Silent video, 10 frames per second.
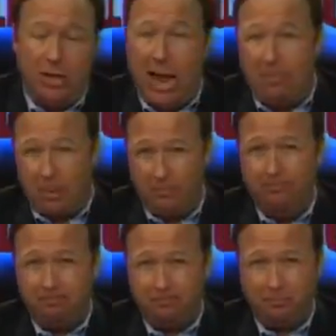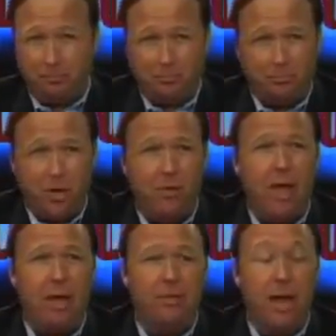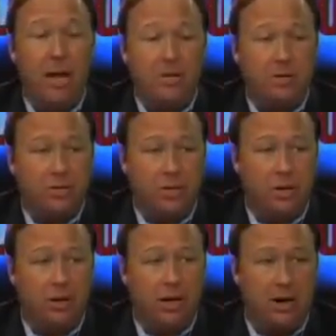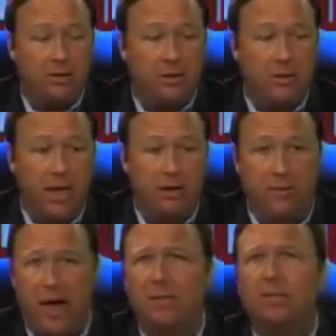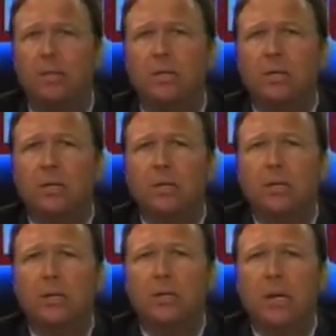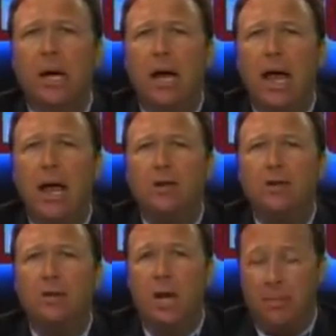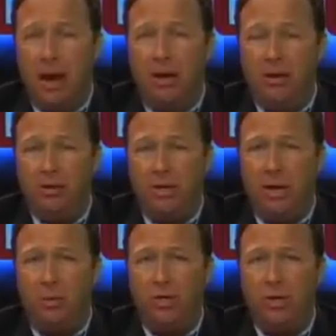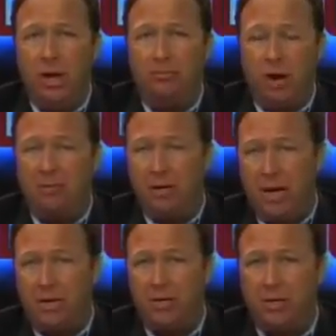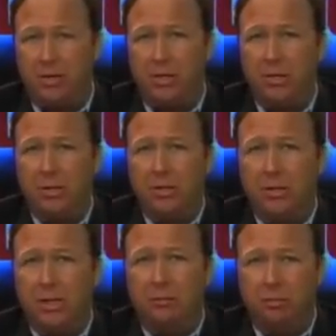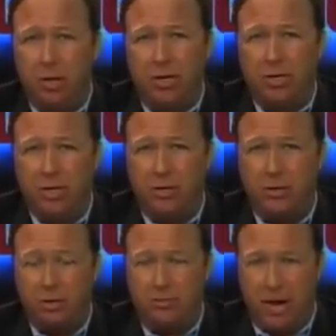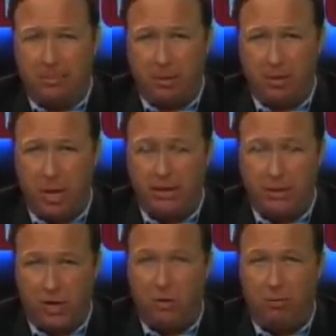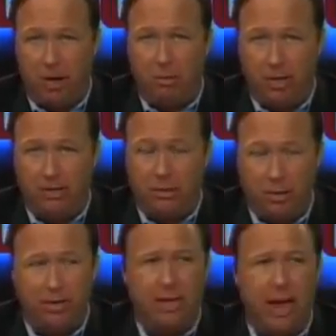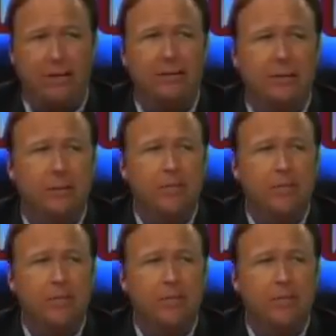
Clapper, the head of the National Security Council, the head advisor, has come out and said we should have provocations in the Brookings Institute papers. Like the general public doesn't read that.